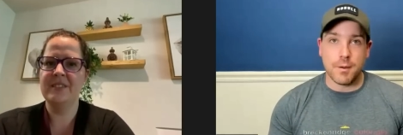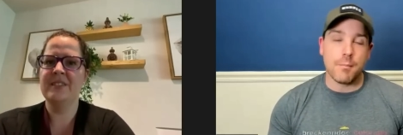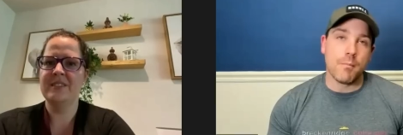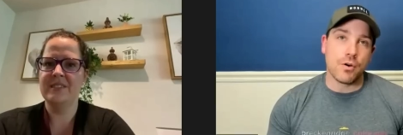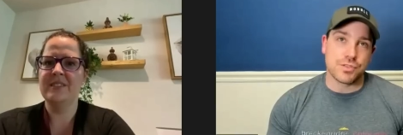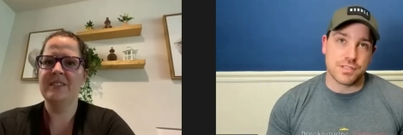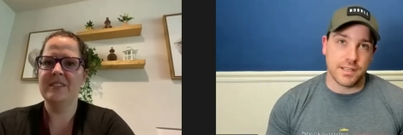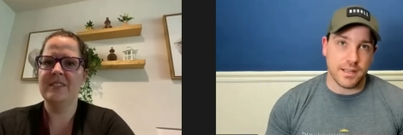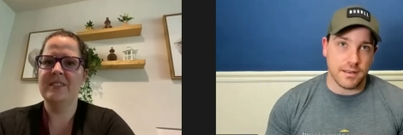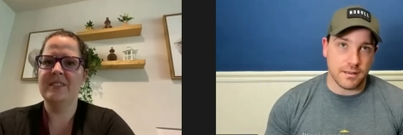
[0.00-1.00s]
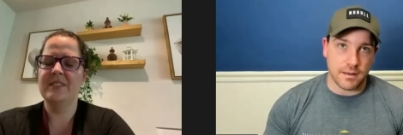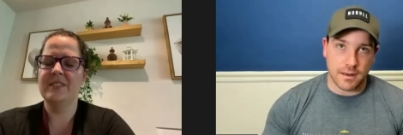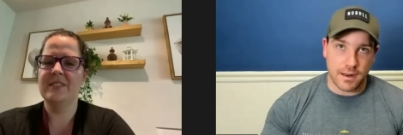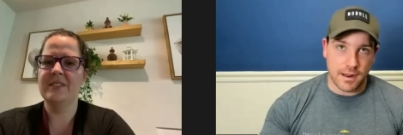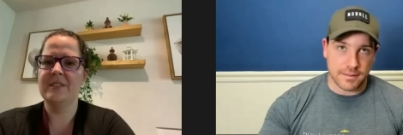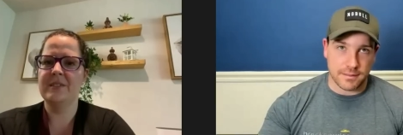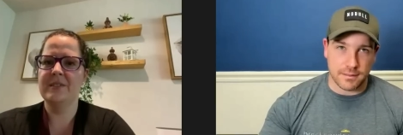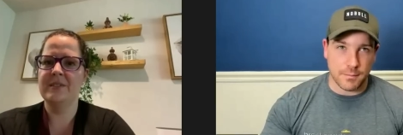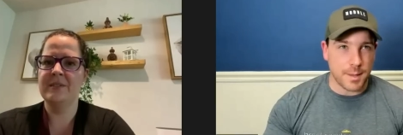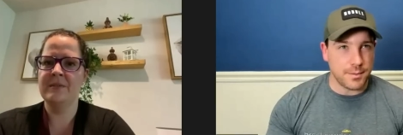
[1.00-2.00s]
Speaker 1: mostly I
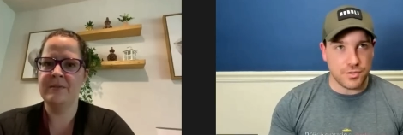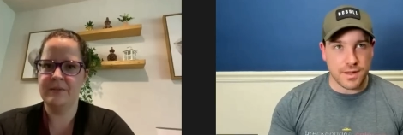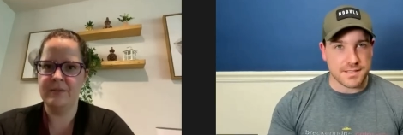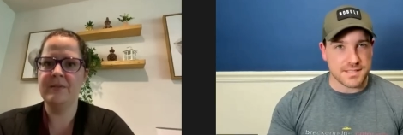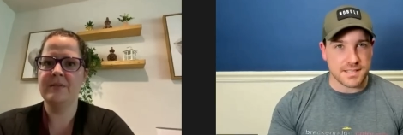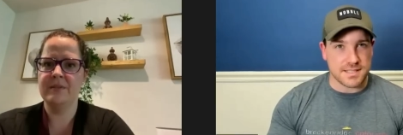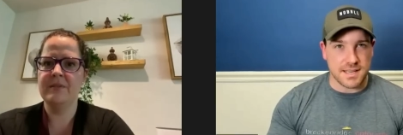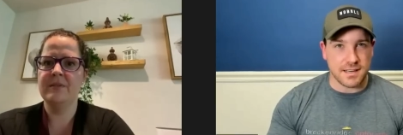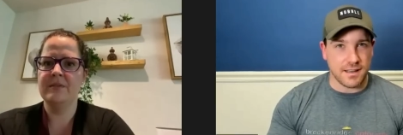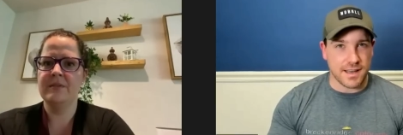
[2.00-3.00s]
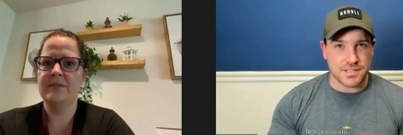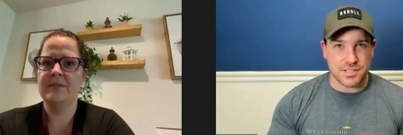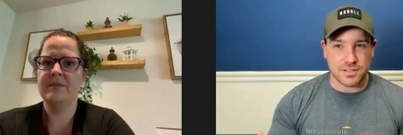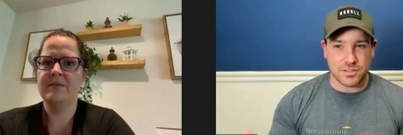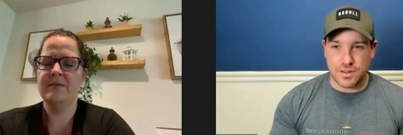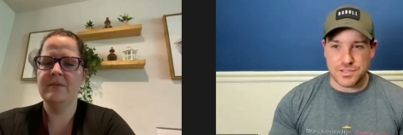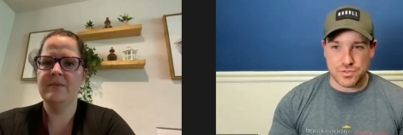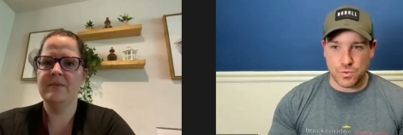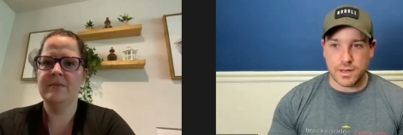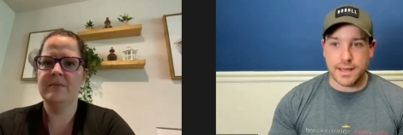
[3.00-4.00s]
maybe 2016 election,
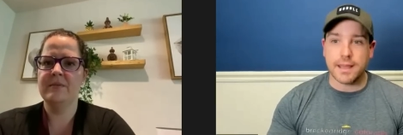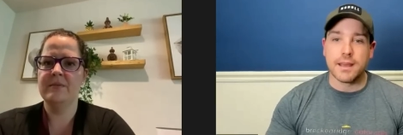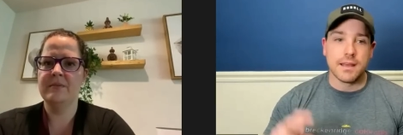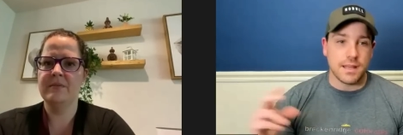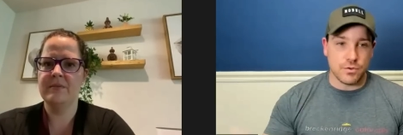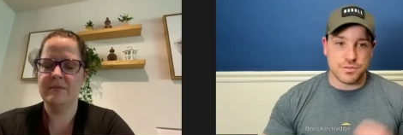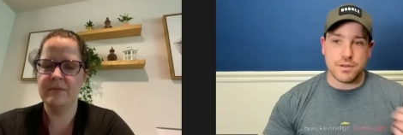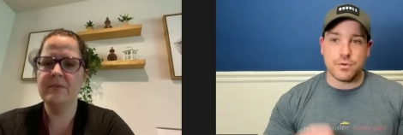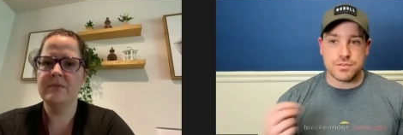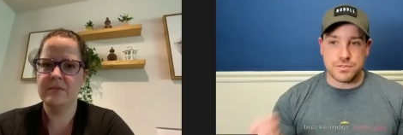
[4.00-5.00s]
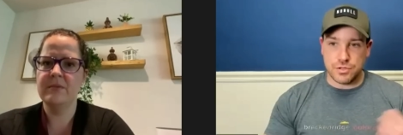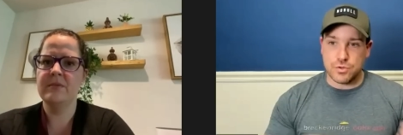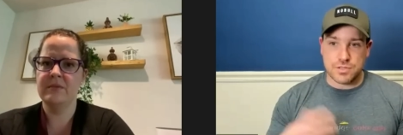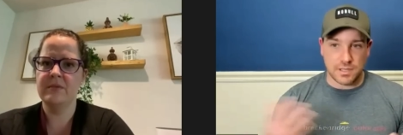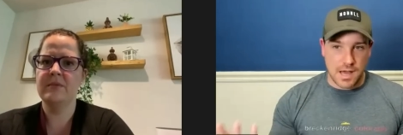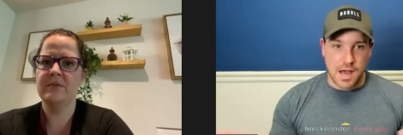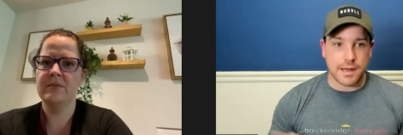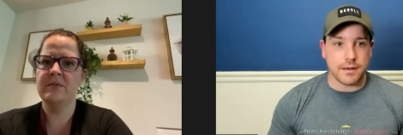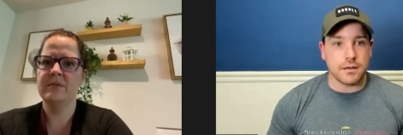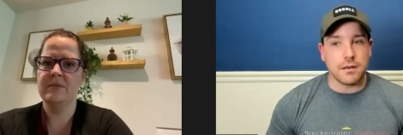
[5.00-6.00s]
2020. Like it was it was used a
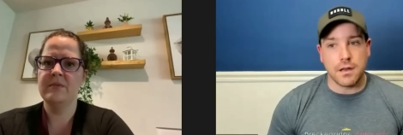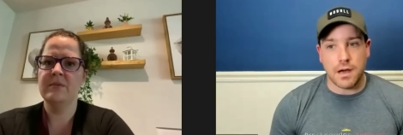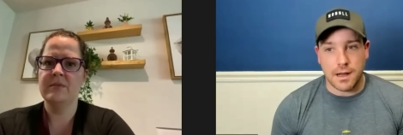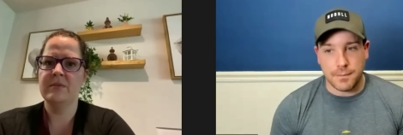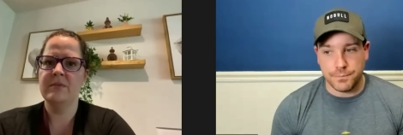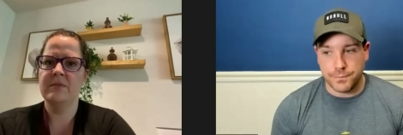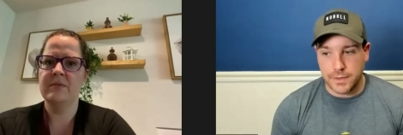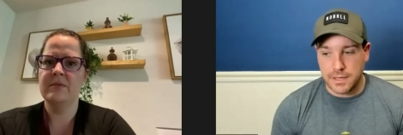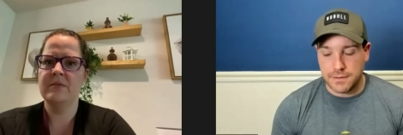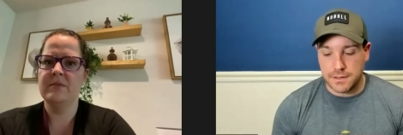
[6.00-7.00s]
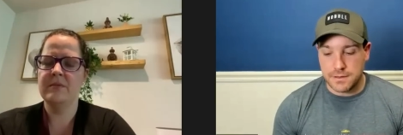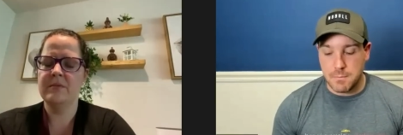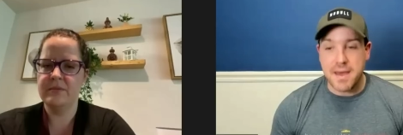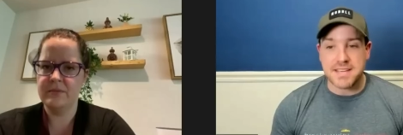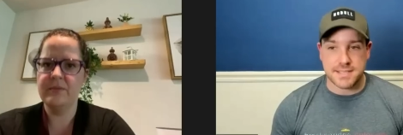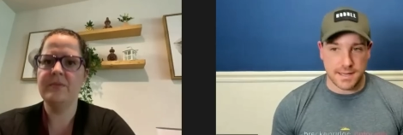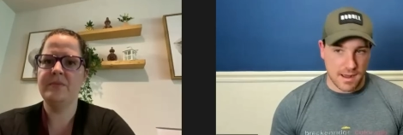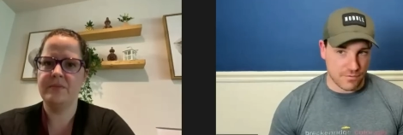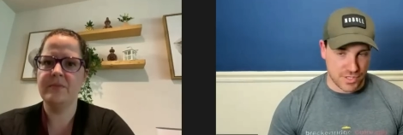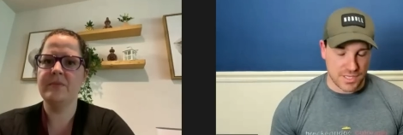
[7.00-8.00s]
lot um, in the domestic
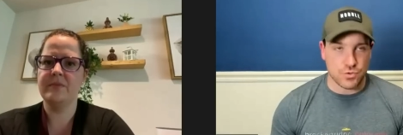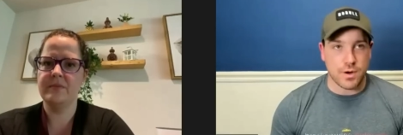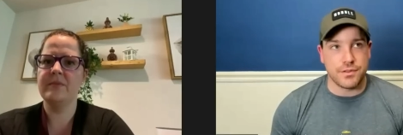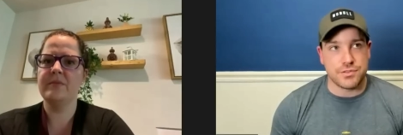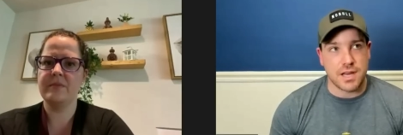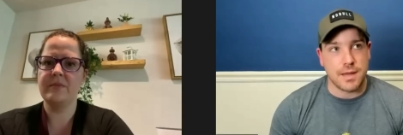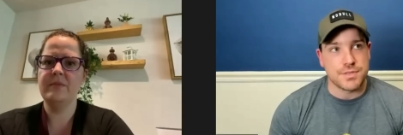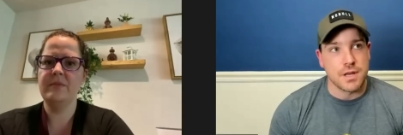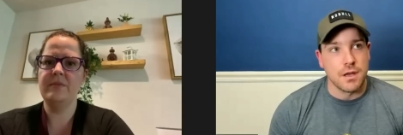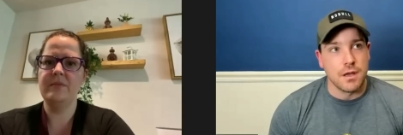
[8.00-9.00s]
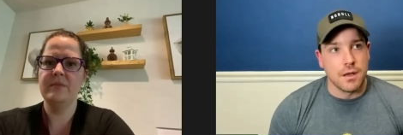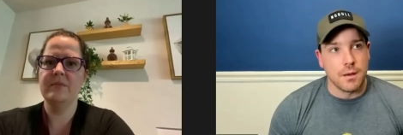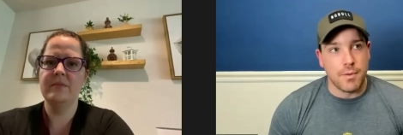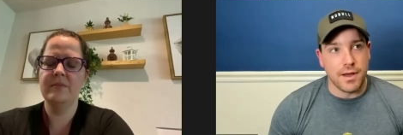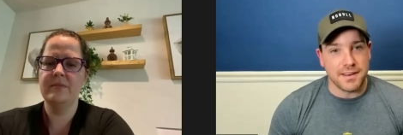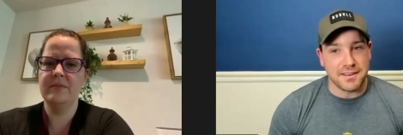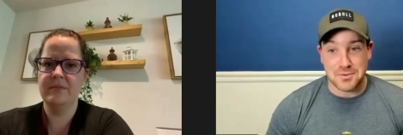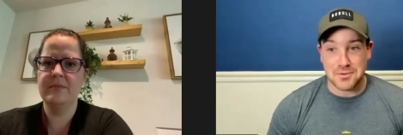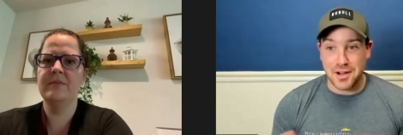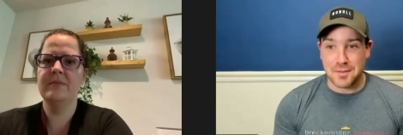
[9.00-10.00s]
conversation around those times. But as
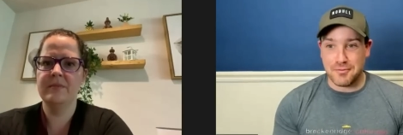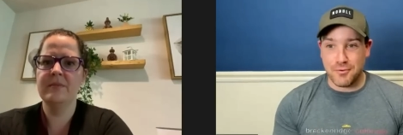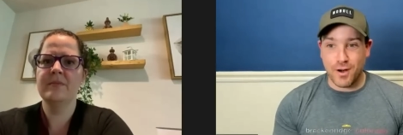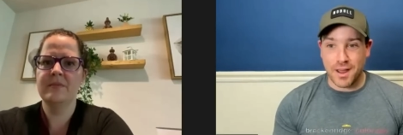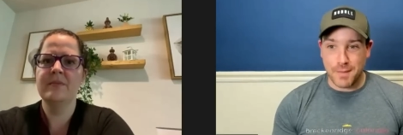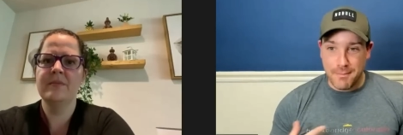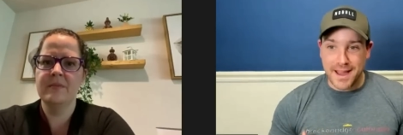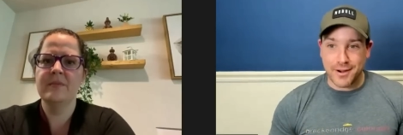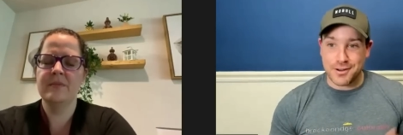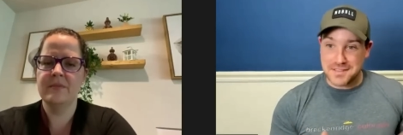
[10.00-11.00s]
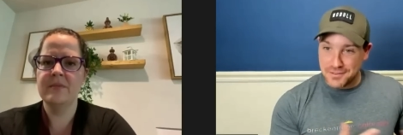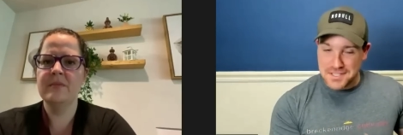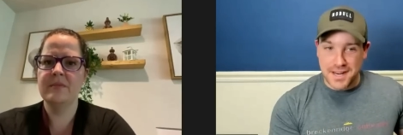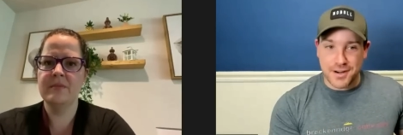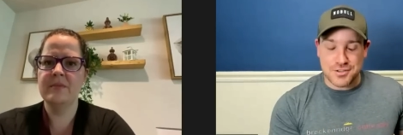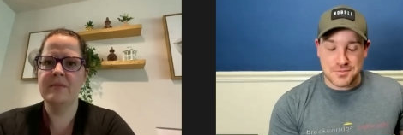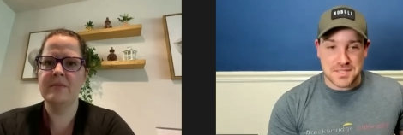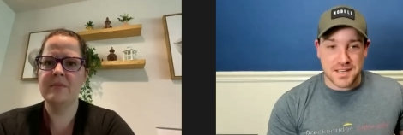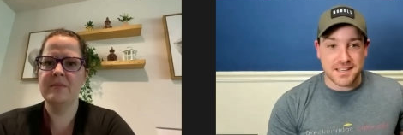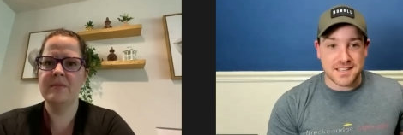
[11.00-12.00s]
we were talking beforehand, my background is kind of in terrorism
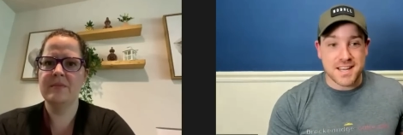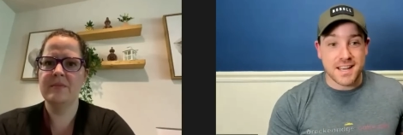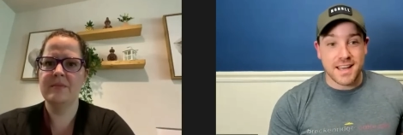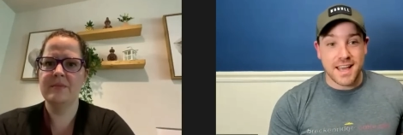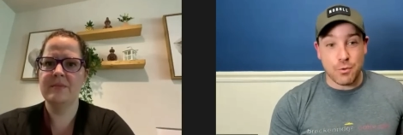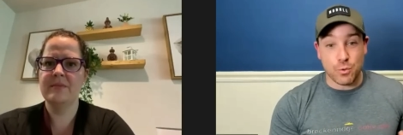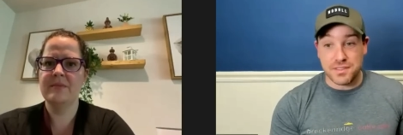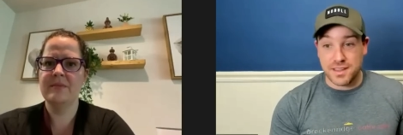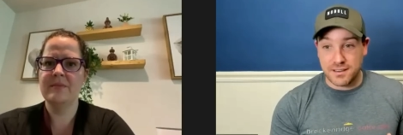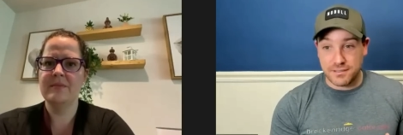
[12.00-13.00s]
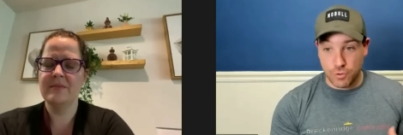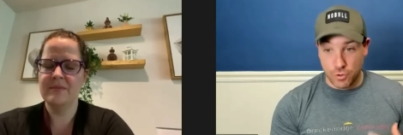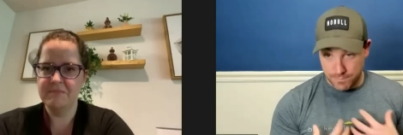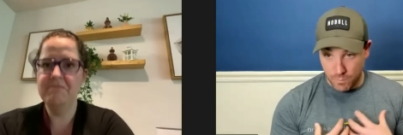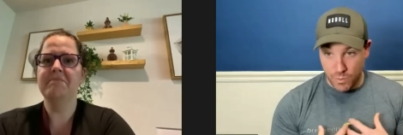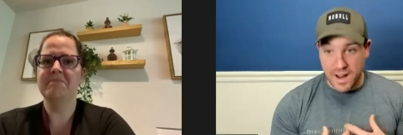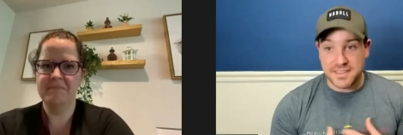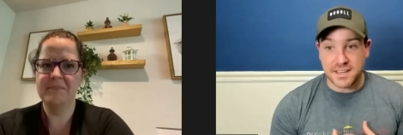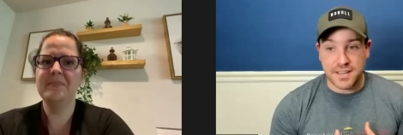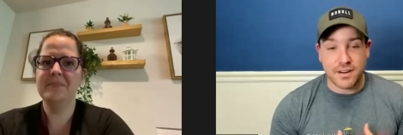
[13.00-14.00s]
studies, and when we think of or when I
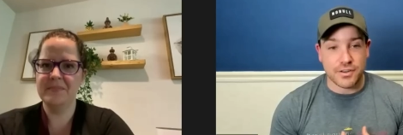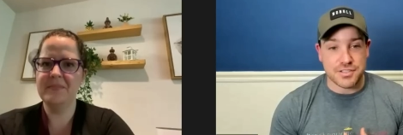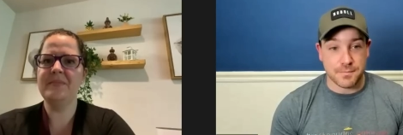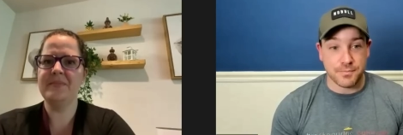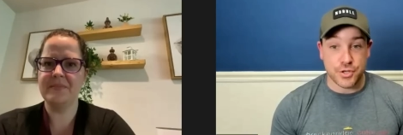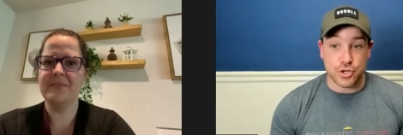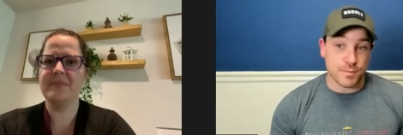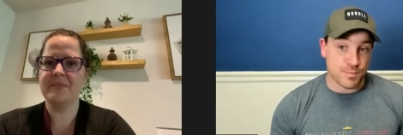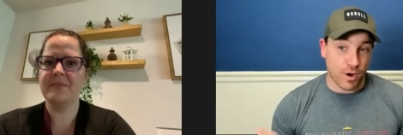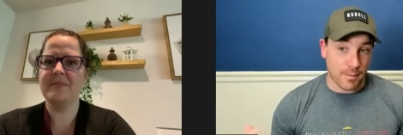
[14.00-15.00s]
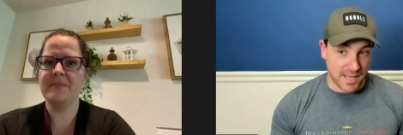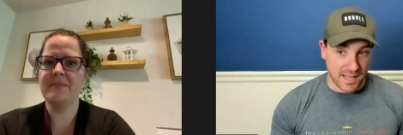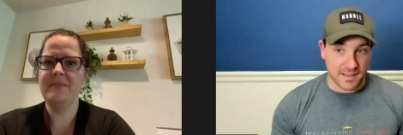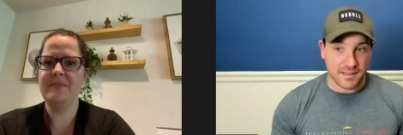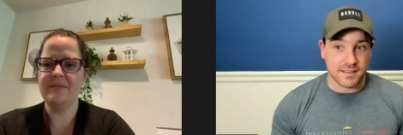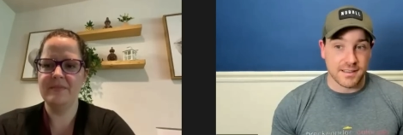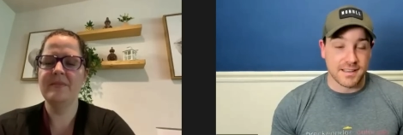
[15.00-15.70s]
think of terrorism, the term is propaganda.